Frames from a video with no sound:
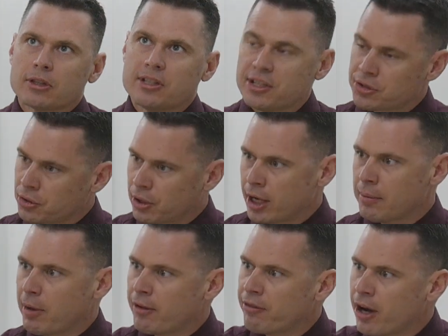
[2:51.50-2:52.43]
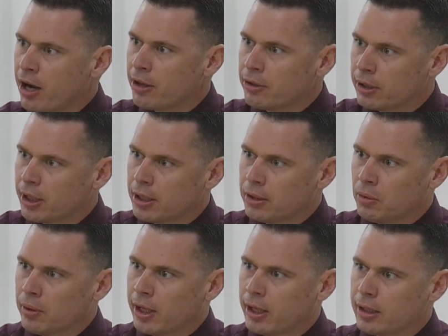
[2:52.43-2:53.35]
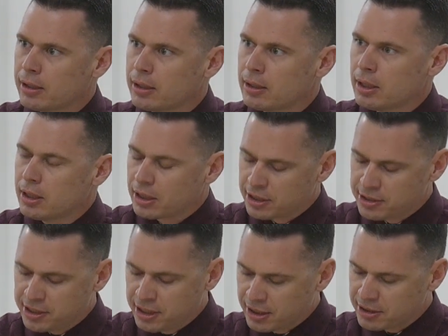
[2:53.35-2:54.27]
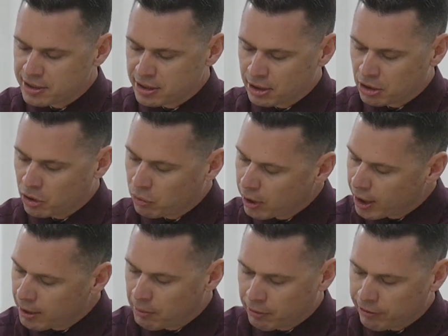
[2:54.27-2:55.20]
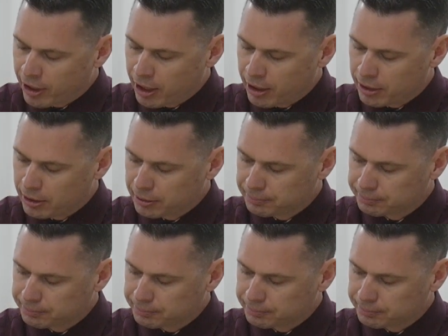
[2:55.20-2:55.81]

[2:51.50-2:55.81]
discredit my father in any way, because he is an incredible father.